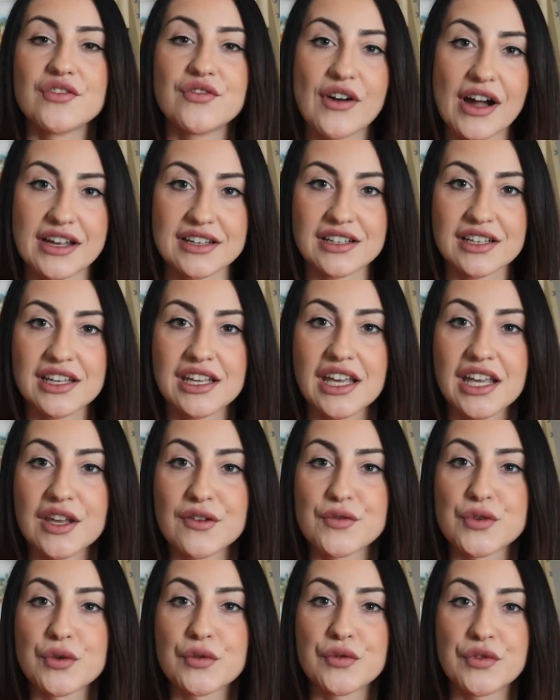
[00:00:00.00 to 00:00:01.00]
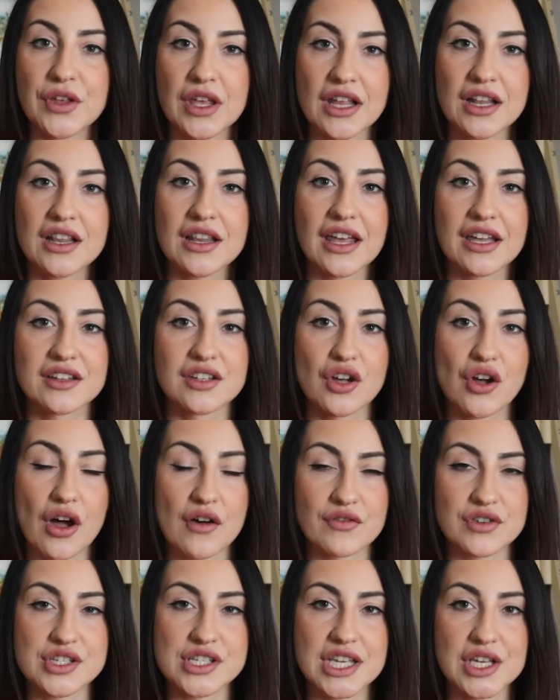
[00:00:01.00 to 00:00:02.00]
Finally, if you feel like the
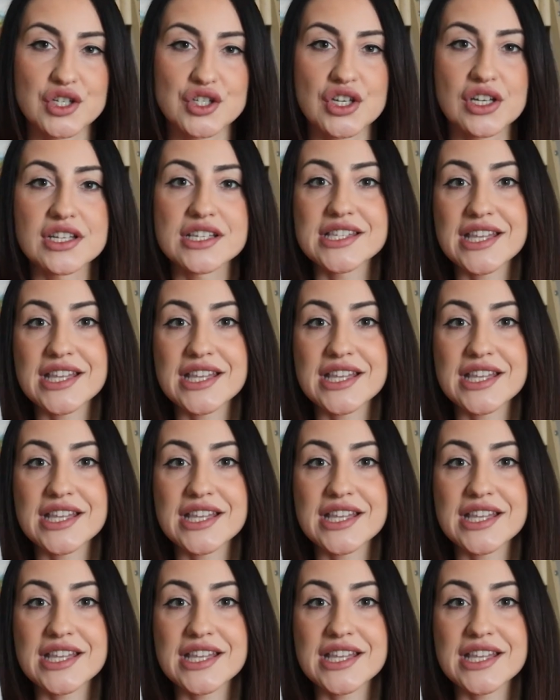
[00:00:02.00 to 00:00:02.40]
conversation